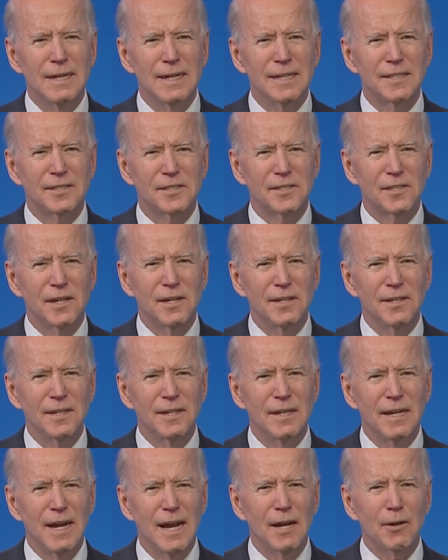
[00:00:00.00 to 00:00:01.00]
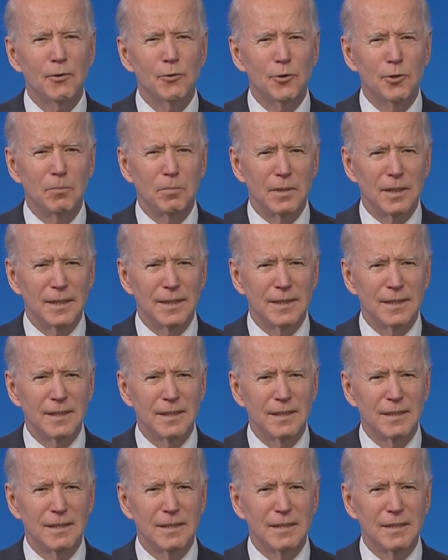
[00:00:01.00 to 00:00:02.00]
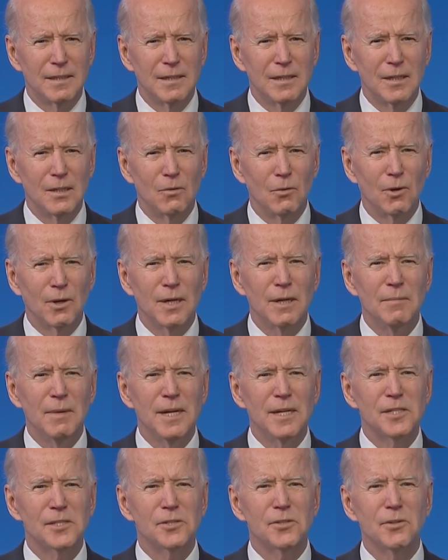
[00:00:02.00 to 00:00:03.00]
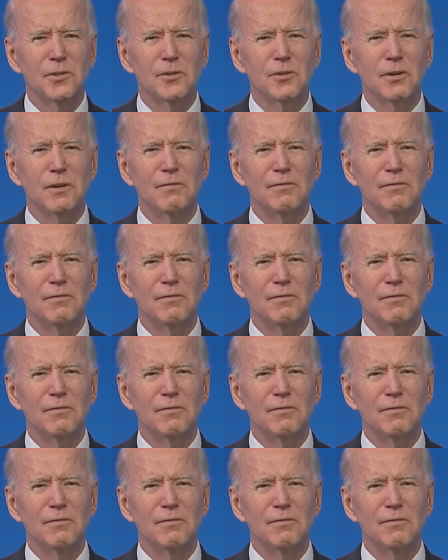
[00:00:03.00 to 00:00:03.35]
it's done equitably. We're going to make sure there are